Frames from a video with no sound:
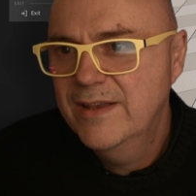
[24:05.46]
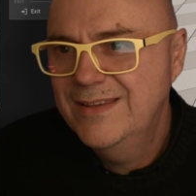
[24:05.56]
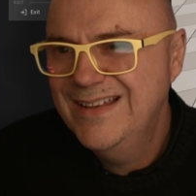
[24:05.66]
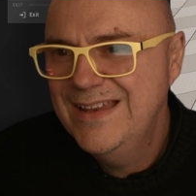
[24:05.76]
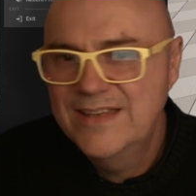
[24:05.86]

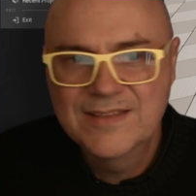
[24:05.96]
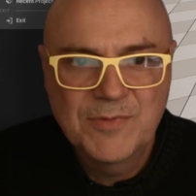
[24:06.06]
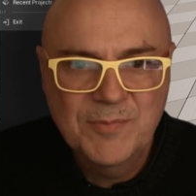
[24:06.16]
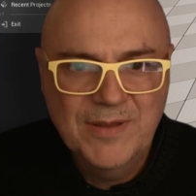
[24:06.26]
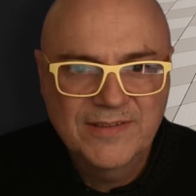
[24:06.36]
deleted some of
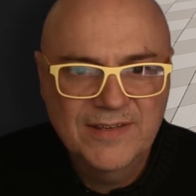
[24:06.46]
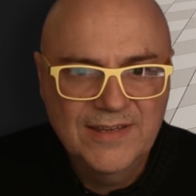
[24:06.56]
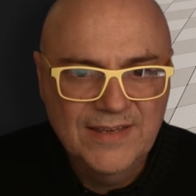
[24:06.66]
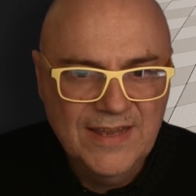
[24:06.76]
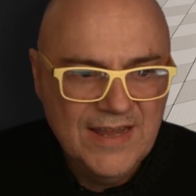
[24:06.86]
the bits I
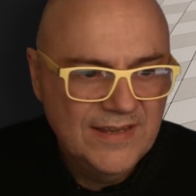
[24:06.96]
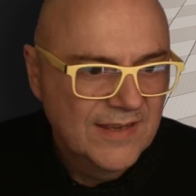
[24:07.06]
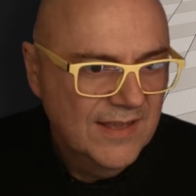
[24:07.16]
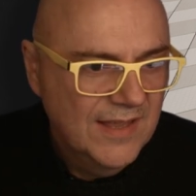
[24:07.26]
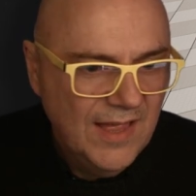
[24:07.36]
didn't need.
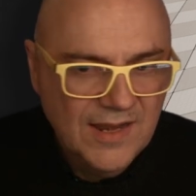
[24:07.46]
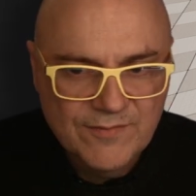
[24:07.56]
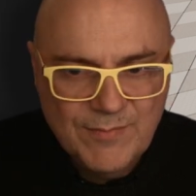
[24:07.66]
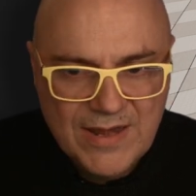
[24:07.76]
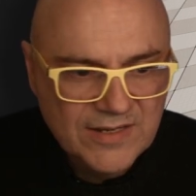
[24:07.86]
And I've
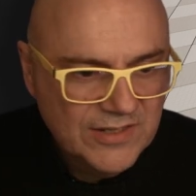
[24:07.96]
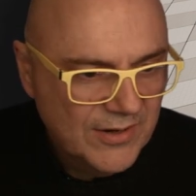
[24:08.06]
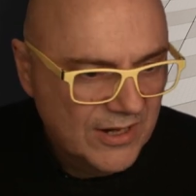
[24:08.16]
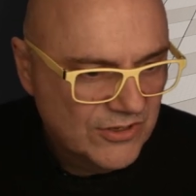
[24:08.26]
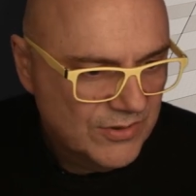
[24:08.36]
made a
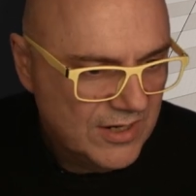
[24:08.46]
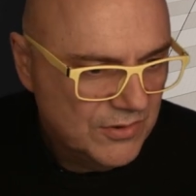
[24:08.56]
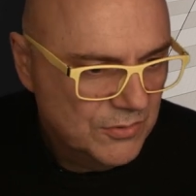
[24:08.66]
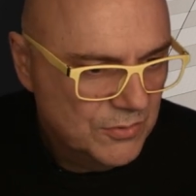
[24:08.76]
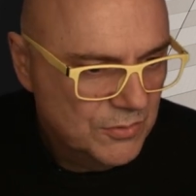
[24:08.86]
directory
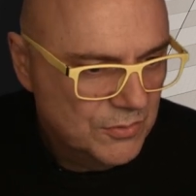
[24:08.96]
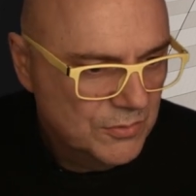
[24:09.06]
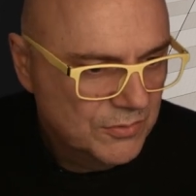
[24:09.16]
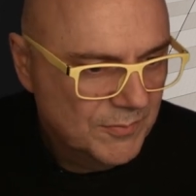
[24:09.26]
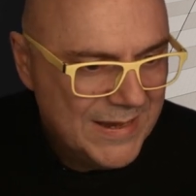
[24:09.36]

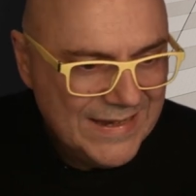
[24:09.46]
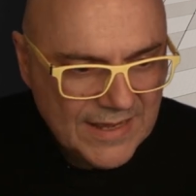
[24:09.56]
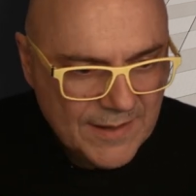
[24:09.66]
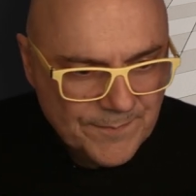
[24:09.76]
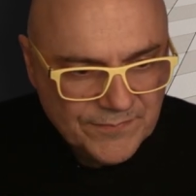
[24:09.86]
called
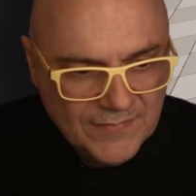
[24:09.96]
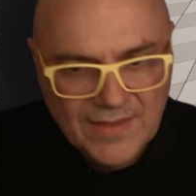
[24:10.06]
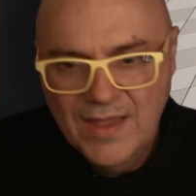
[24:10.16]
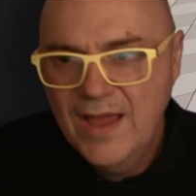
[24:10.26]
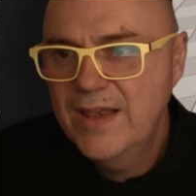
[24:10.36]
Media,
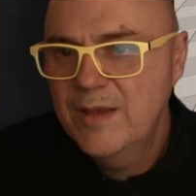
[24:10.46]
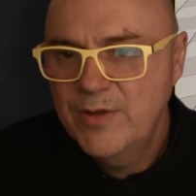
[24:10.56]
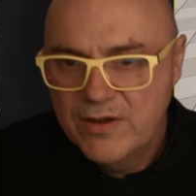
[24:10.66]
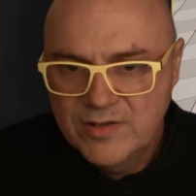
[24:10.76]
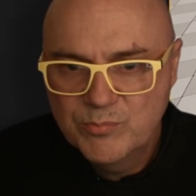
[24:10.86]
and I'm
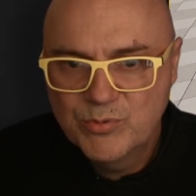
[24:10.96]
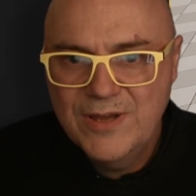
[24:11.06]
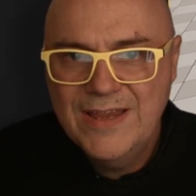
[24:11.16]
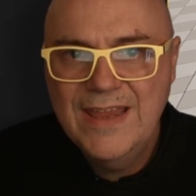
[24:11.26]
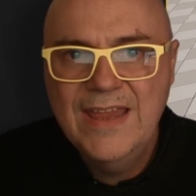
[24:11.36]
going to
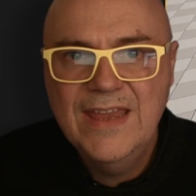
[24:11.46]
bring in